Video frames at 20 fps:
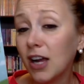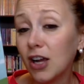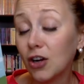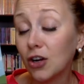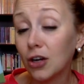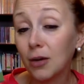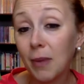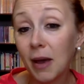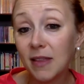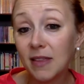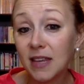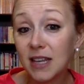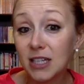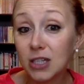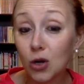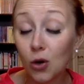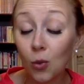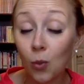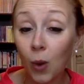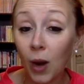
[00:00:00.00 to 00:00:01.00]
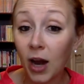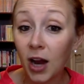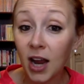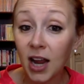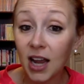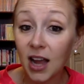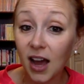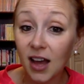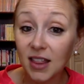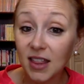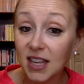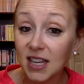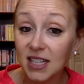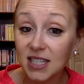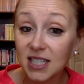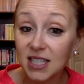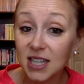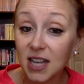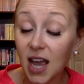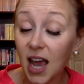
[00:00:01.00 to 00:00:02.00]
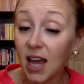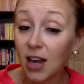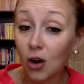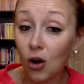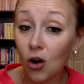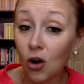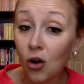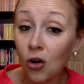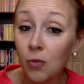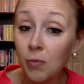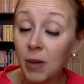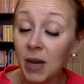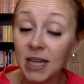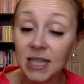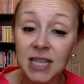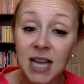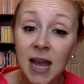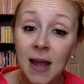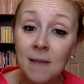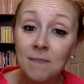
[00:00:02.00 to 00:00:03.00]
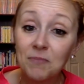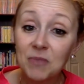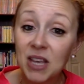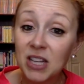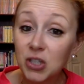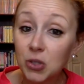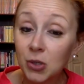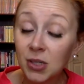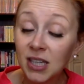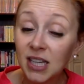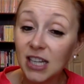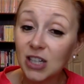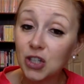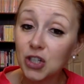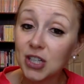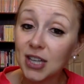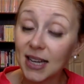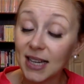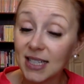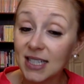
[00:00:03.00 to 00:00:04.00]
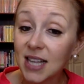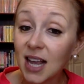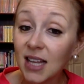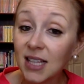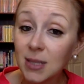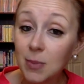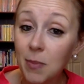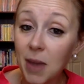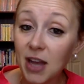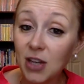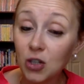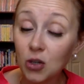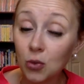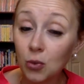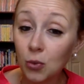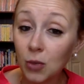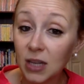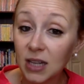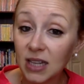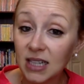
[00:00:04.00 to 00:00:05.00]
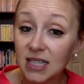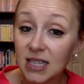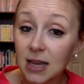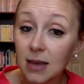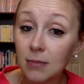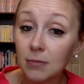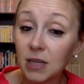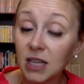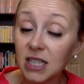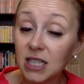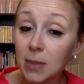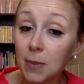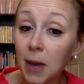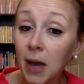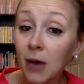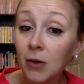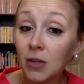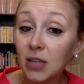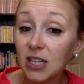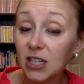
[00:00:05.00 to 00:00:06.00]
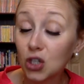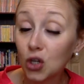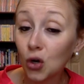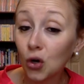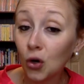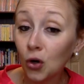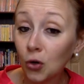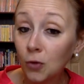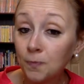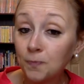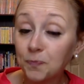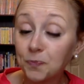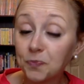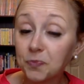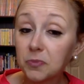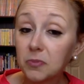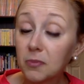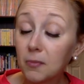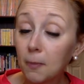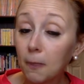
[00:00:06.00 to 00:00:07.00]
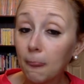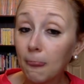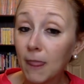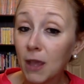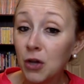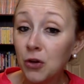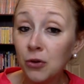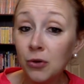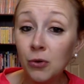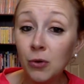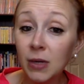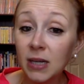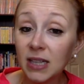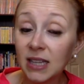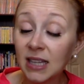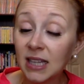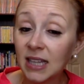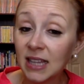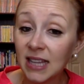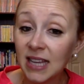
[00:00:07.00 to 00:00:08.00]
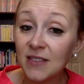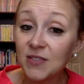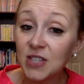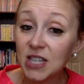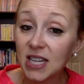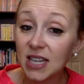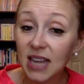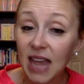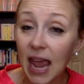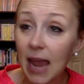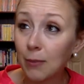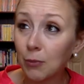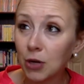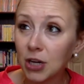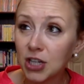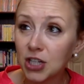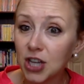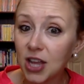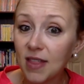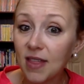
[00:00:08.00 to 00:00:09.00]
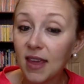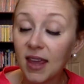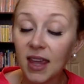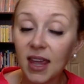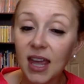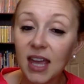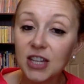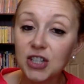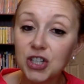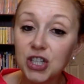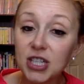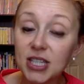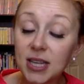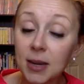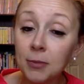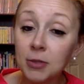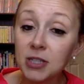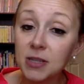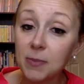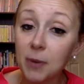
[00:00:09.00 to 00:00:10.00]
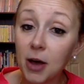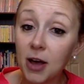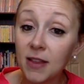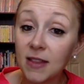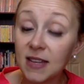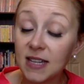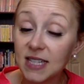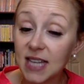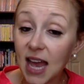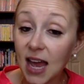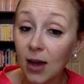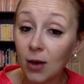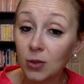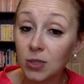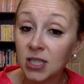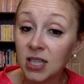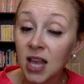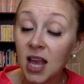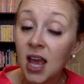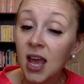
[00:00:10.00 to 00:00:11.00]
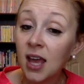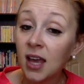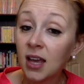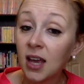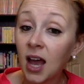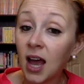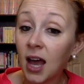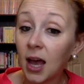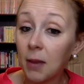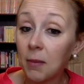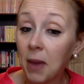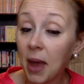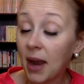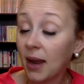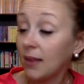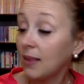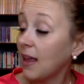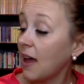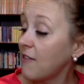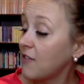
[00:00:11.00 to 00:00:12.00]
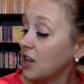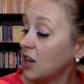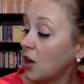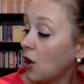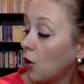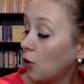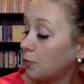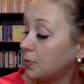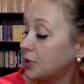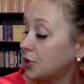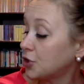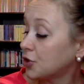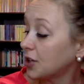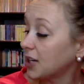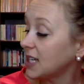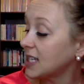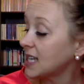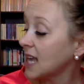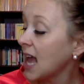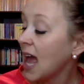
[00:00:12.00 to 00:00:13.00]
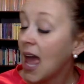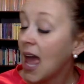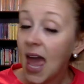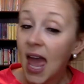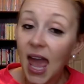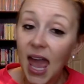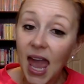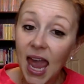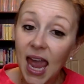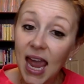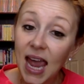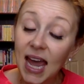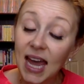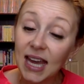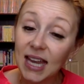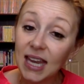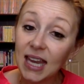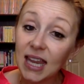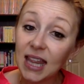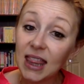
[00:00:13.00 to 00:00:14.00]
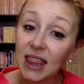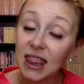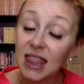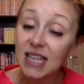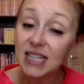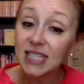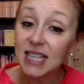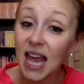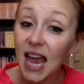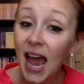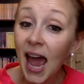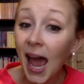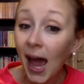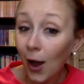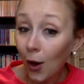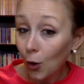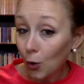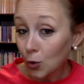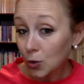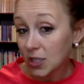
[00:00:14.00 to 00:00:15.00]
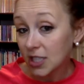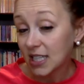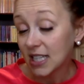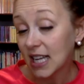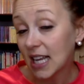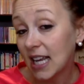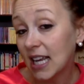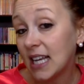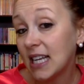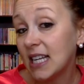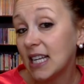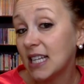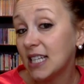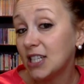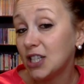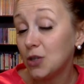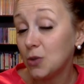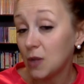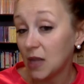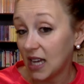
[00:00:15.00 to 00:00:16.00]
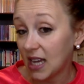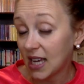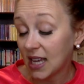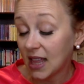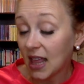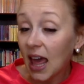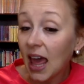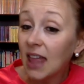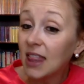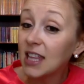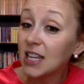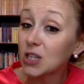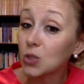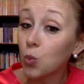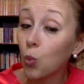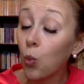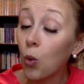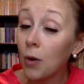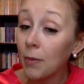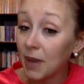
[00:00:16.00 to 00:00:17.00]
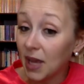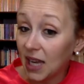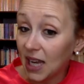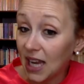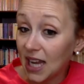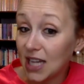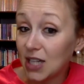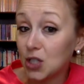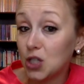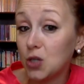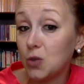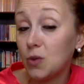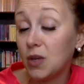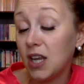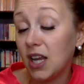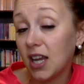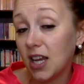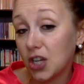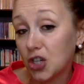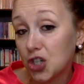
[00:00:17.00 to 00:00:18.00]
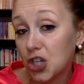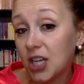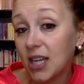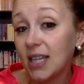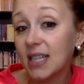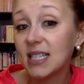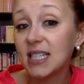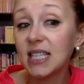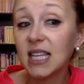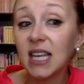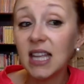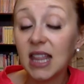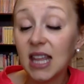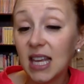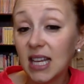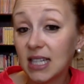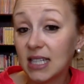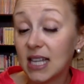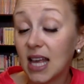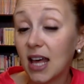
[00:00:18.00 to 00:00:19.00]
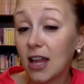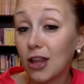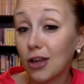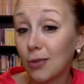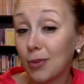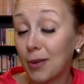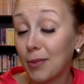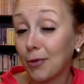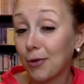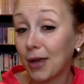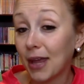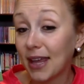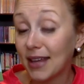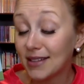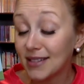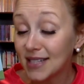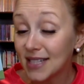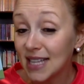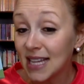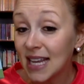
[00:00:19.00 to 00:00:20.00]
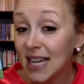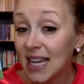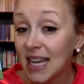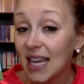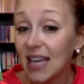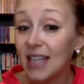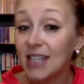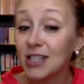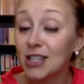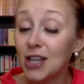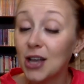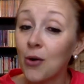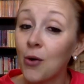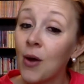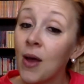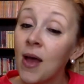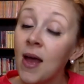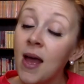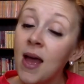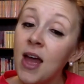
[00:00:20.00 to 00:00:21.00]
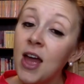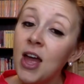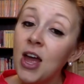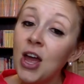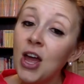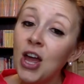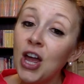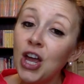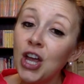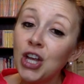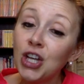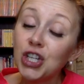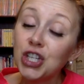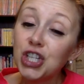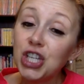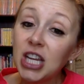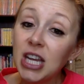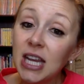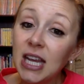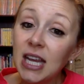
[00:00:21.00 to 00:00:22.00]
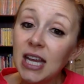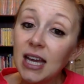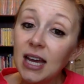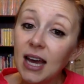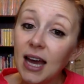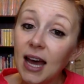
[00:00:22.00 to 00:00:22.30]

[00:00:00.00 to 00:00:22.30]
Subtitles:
heard about this or where I got this at all, but it's really interesting. It's got some magical realism. It's about this girl who lives in Cambridge, I think, and she stumbles upon this house at 11 Hope Street. And this house is unique, and this woman is unique. She can see things that other people can't see, and so she